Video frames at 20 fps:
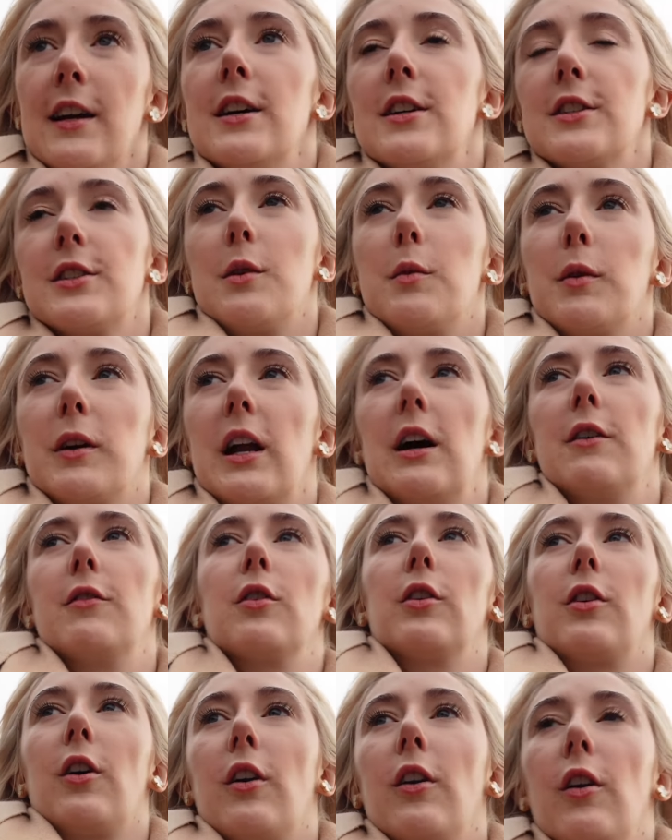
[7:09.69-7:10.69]
So we're going to have a
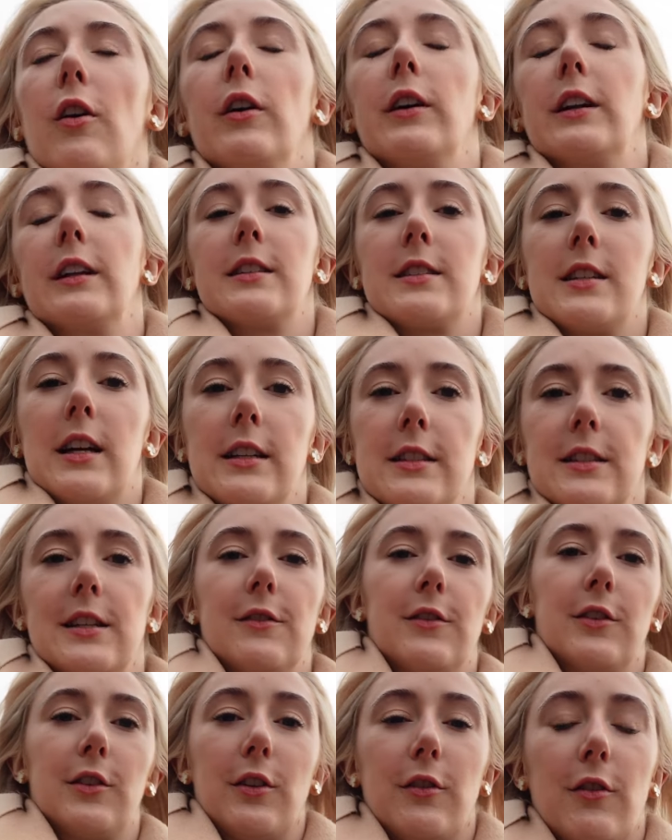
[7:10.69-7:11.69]
look online and see if
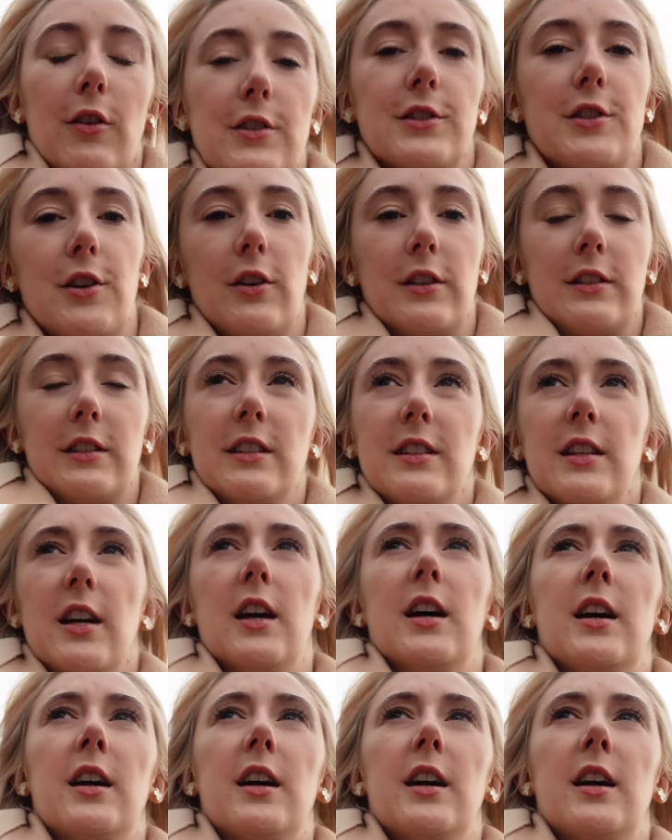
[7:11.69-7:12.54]
they've got the right sizes.